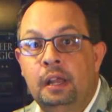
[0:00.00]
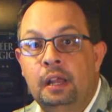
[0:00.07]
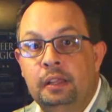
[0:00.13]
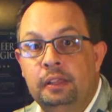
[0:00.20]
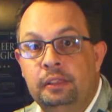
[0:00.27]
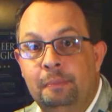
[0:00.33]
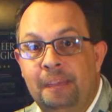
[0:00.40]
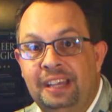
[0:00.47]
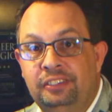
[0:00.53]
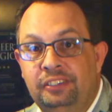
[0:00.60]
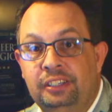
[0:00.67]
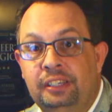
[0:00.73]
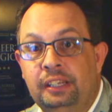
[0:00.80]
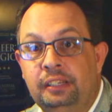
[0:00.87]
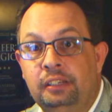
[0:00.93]
The Magic
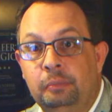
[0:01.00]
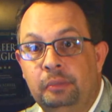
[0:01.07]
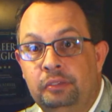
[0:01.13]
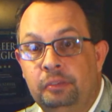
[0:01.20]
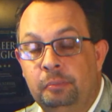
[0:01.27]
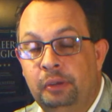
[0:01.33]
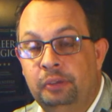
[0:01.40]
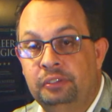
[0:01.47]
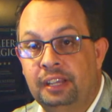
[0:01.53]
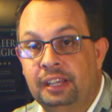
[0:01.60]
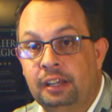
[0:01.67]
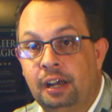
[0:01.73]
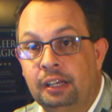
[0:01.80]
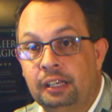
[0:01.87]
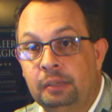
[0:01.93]
Kingdom is the most
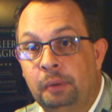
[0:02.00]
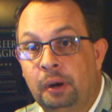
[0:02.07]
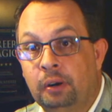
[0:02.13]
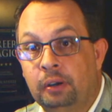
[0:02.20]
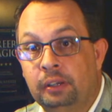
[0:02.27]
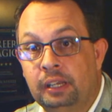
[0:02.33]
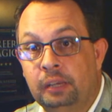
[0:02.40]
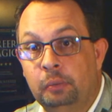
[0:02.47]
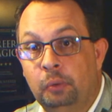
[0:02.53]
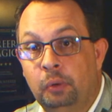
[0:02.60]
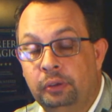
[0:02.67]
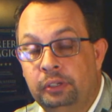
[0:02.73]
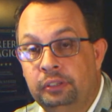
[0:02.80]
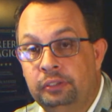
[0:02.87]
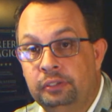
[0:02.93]
iconic park at Walt
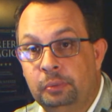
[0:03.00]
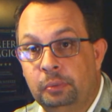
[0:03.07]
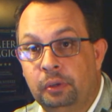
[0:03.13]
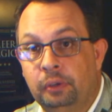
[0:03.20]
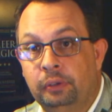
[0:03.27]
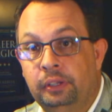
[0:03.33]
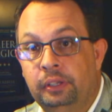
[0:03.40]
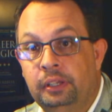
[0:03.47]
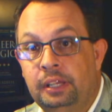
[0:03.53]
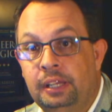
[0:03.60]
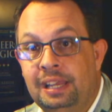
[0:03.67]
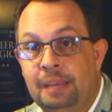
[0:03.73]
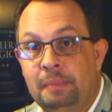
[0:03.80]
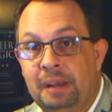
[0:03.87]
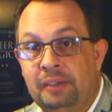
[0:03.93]
Disney World.
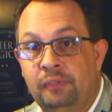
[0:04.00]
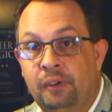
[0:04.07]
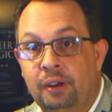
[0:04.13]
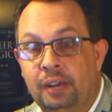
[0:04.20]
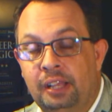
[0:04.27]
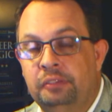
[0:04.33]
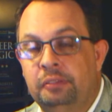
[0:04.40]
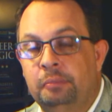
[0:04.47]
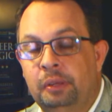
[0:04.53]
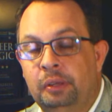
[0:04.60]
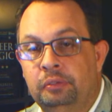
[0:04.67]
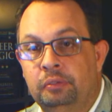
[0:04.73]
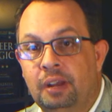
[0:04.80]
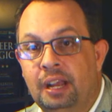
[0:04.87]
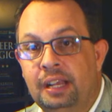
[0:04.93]
It by far has the most
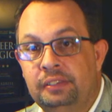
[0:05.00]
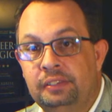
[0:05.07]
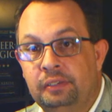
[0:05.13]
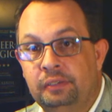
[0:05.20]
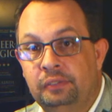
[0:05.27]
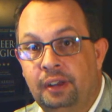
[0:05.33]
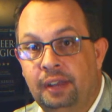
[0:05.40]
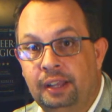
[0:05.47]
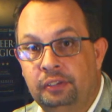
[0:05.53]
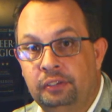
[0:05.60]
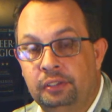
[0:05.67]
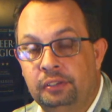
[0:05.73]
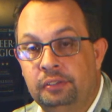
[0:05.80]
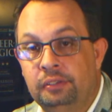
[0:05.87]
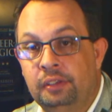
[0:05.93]
rides and
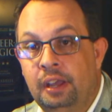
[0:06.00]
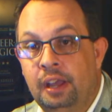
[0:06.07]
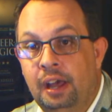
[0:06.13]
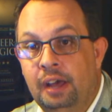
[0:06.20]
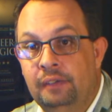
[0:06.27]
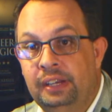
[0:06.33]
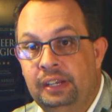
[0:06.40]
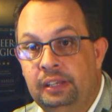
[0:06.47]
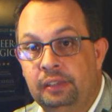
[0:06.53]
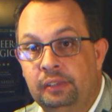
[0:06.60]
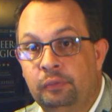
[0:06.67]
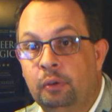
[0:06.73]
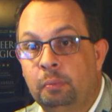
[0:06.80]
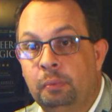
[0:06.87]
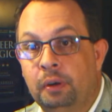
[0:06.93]
attractions of any of the
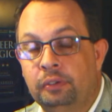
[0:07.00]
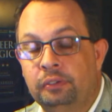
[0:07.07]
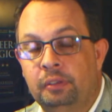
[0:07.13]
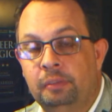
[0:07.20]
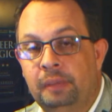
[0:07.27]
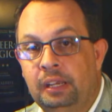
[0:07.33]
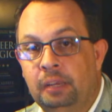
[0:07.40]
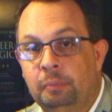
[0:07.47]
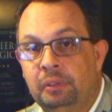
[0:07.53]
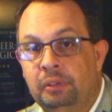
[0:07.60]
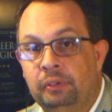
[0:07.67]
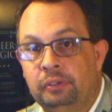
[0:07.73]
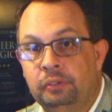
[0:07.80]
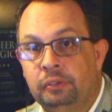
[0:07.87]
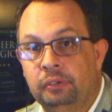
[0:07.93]
four parks that make up the
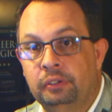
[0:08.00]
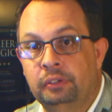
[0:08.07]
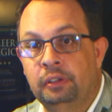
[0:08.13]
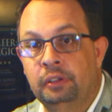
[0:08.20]
resort.